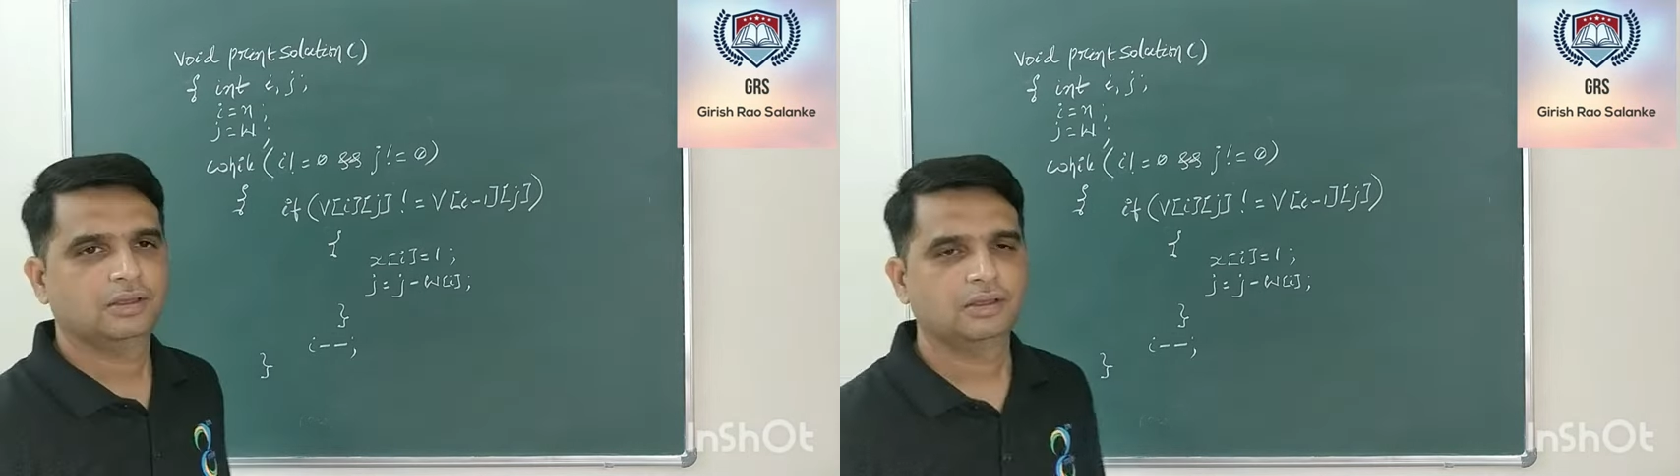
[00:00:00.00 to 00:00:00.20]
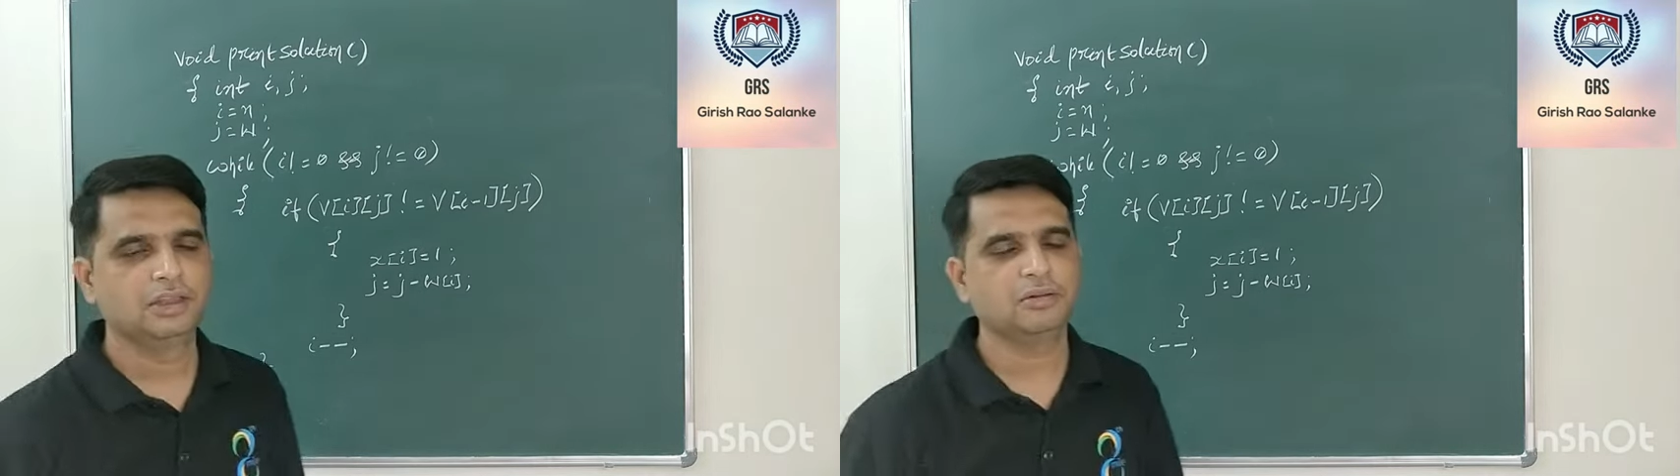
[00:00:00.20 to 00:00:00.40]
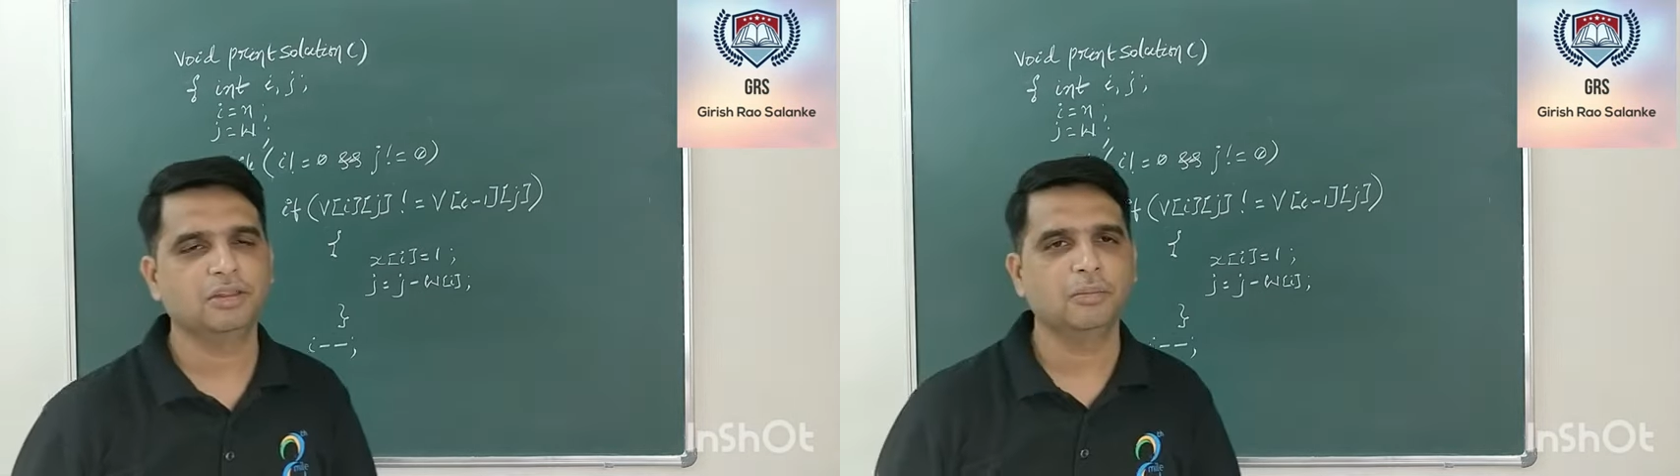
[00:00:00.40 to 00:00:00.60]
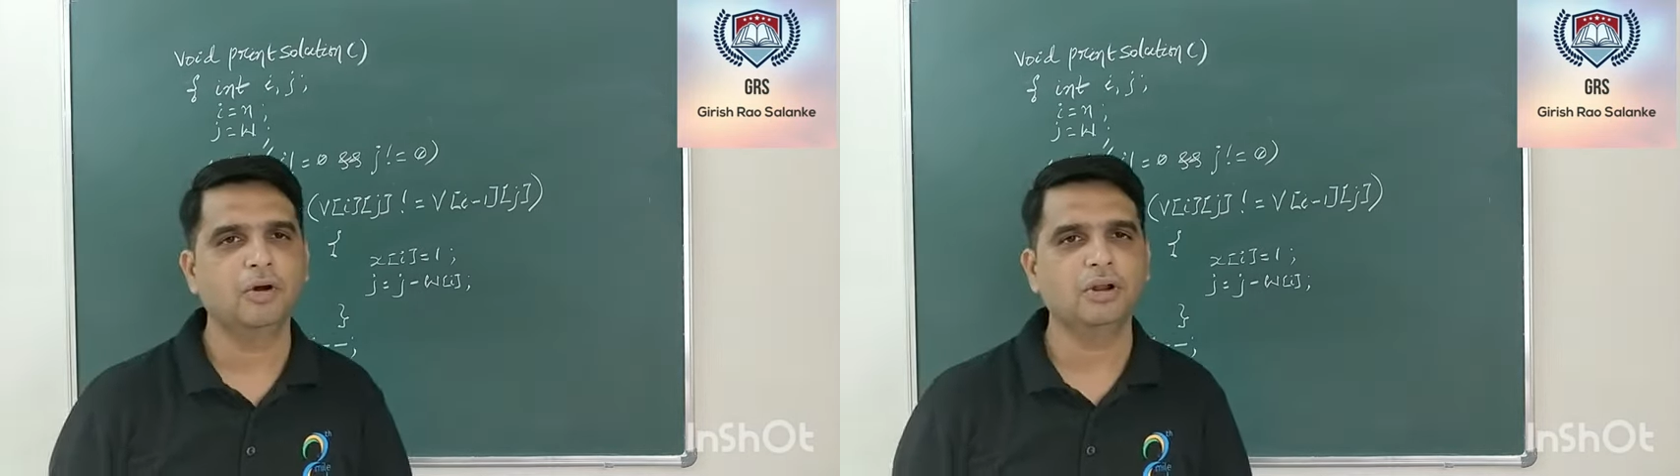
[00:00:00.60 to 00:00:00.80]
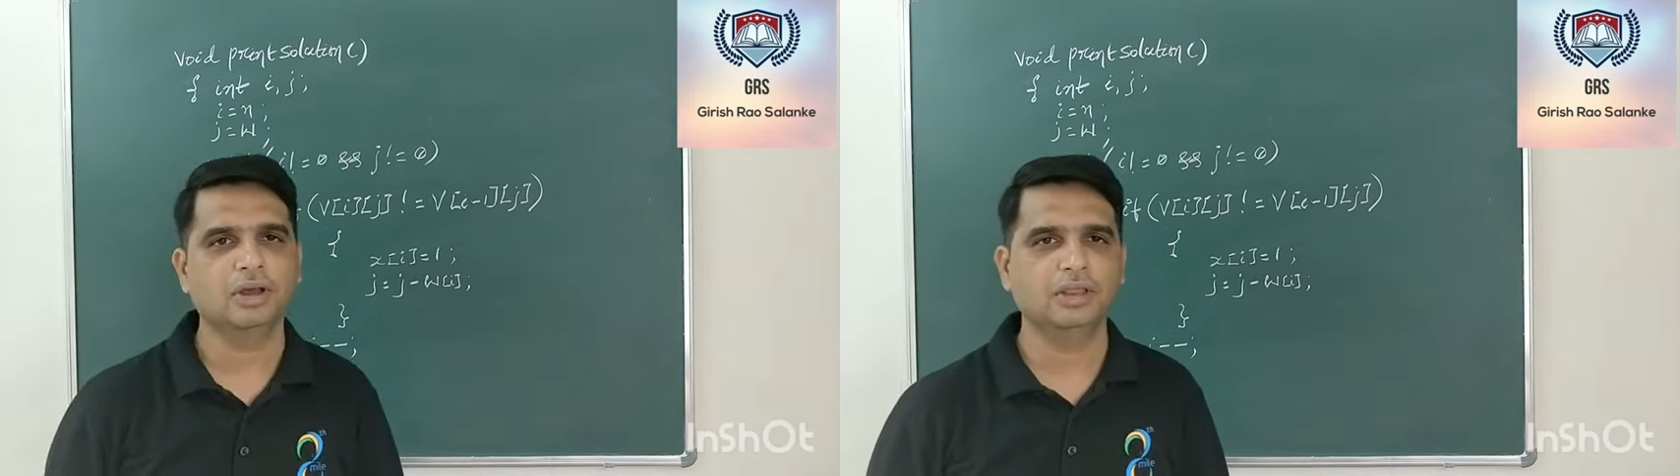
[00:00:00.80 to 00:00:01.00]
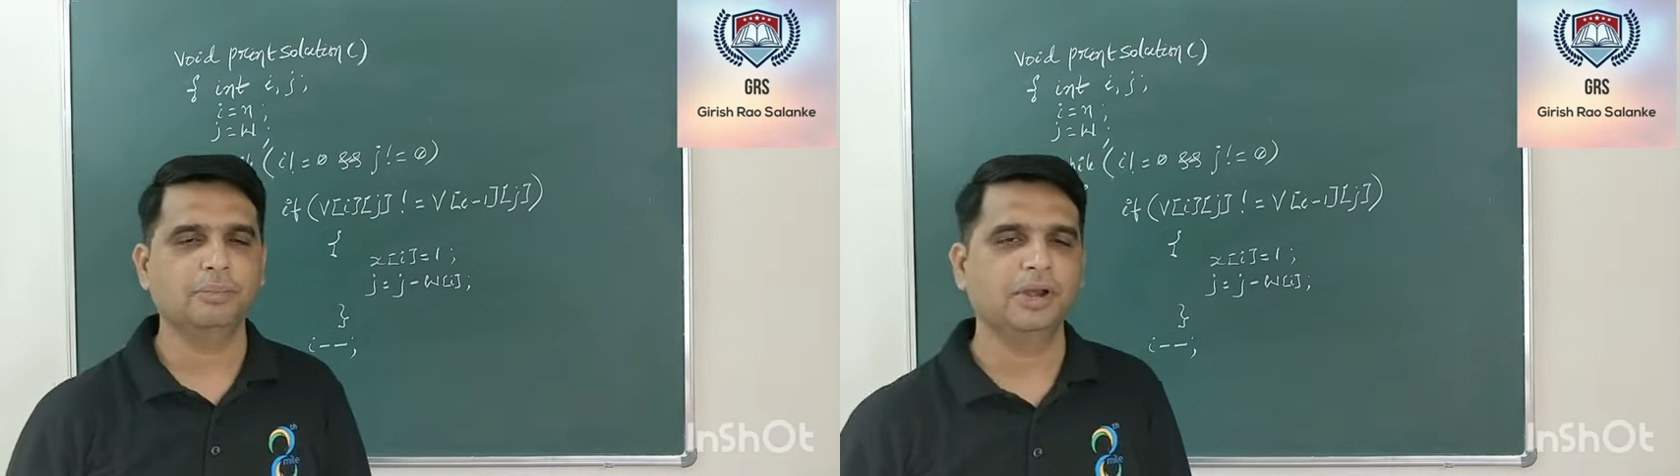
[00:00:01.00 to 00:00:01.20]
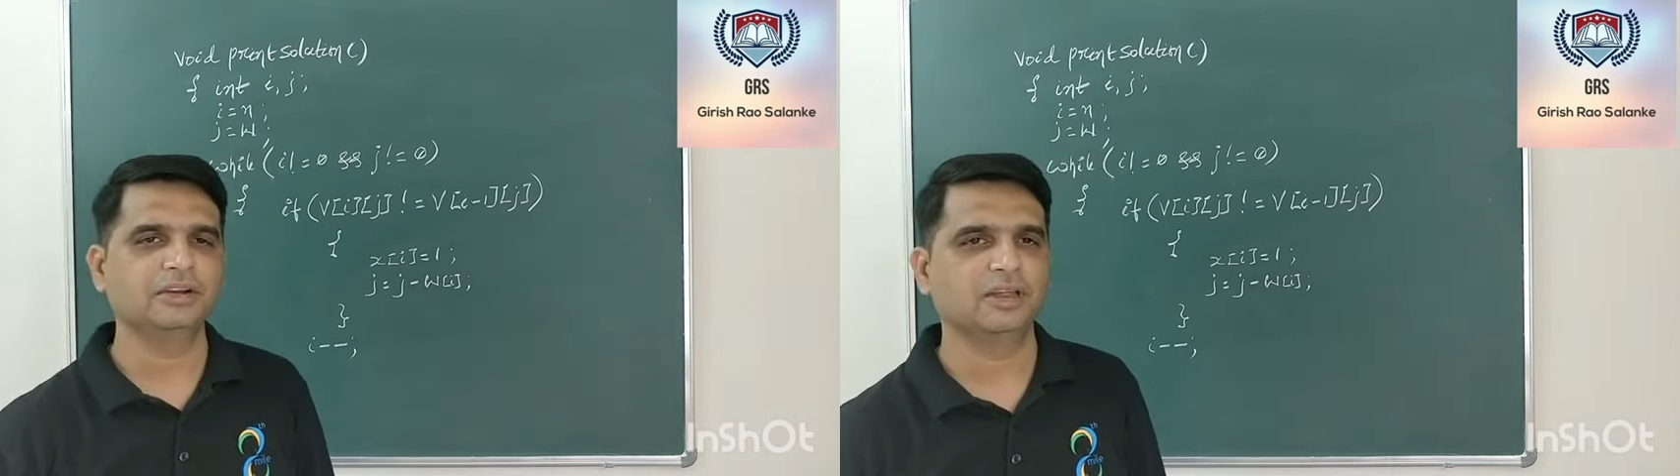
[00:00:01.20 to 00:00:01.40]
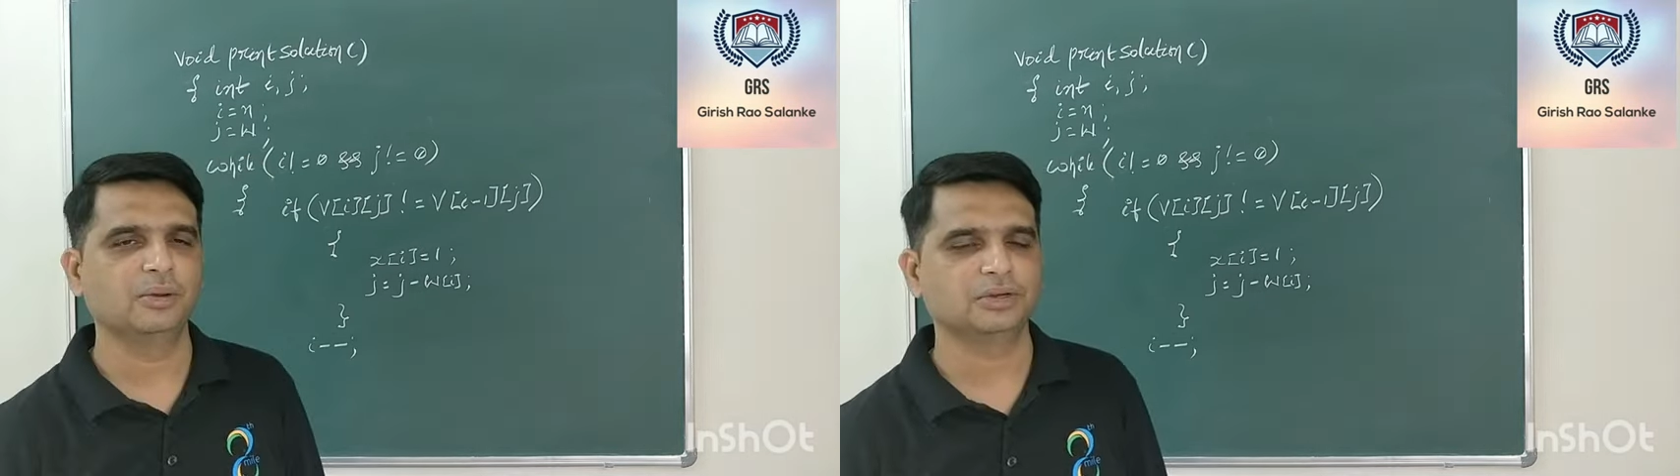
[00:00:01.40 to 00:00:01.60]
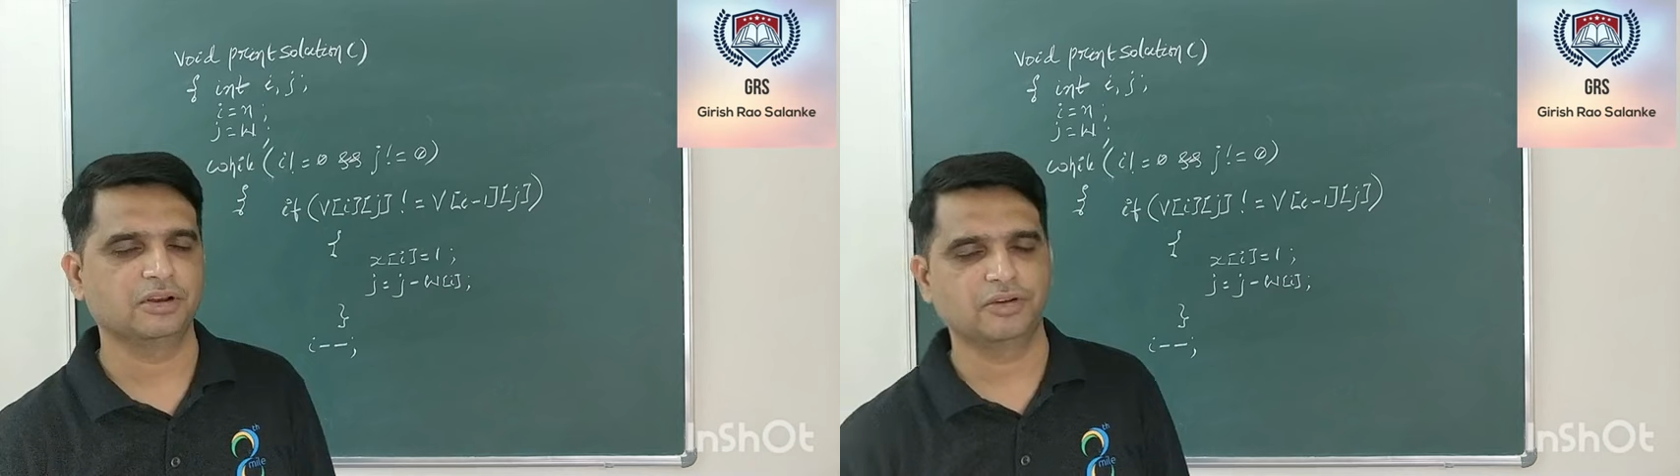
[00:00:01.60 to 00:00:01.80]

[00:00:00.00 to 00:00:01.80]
This was about the print solution